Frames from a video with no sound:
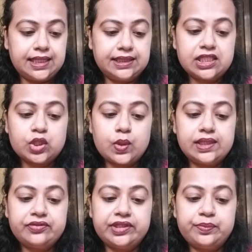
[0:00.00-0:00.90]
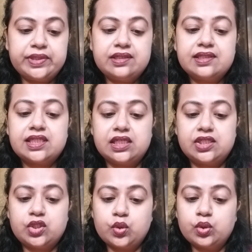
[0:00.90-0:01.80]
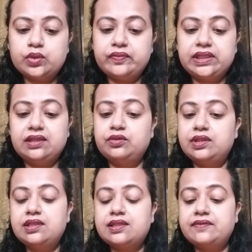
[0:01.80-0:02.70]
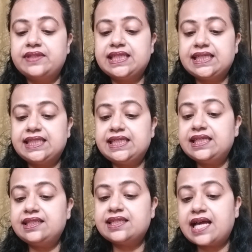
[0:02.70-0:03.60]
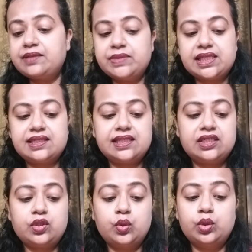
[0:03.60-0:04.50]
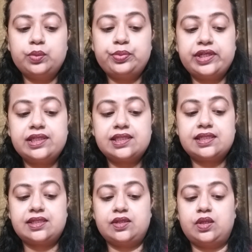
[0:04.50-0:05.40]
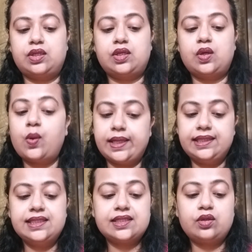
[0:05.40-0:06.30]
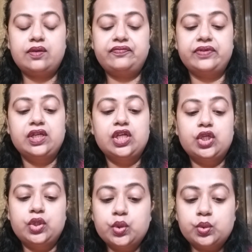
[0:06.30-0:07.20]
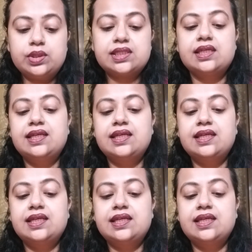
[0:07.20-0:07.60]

this oil treatment is soaked with the goodness of 16 time-tested cold-pressed oils of roots,